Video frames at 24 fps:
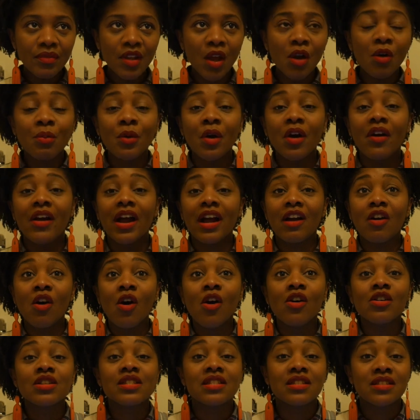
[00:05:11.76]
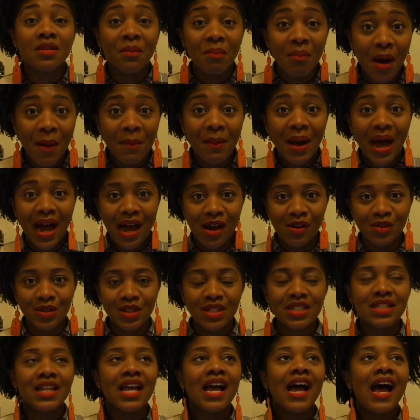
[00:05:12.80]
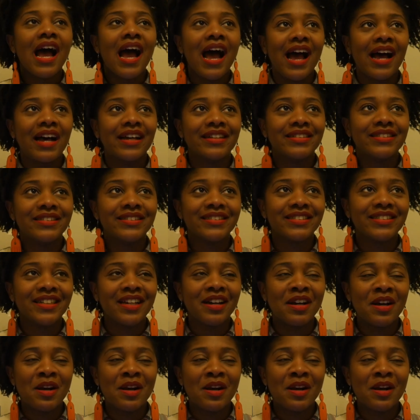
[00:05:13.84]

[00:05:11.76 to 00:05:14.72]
Obiora calls the mom out, and